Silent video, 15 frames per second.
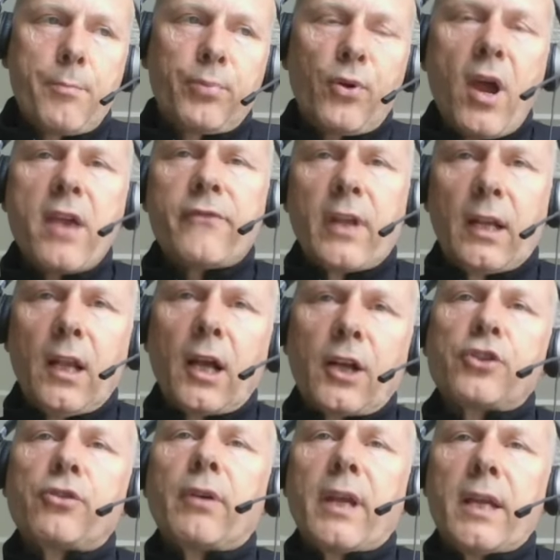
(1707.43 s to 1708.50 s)
private
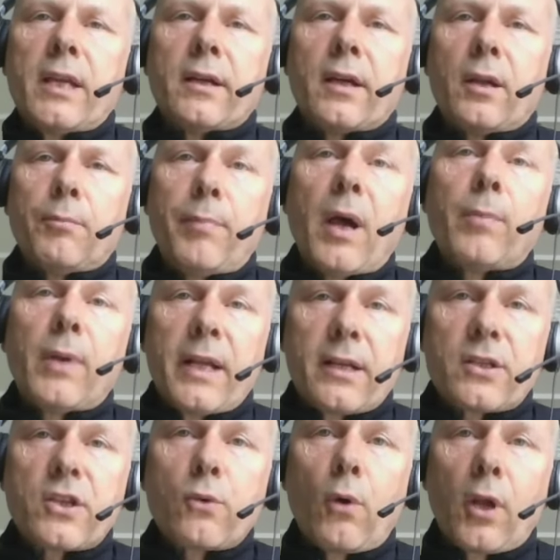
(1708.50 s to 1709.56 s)
luxury and
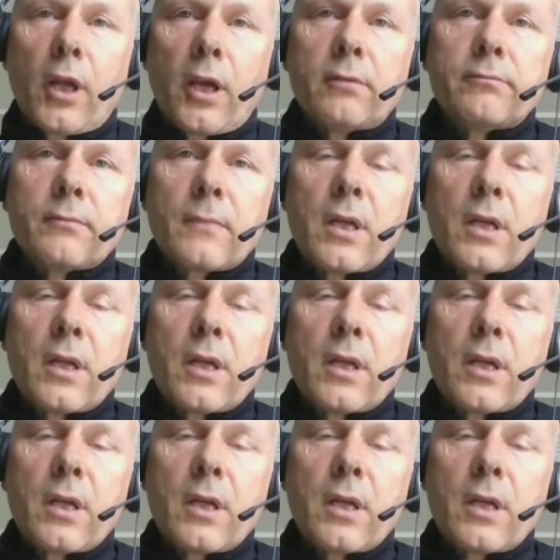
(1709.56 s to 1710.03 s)
public squalor.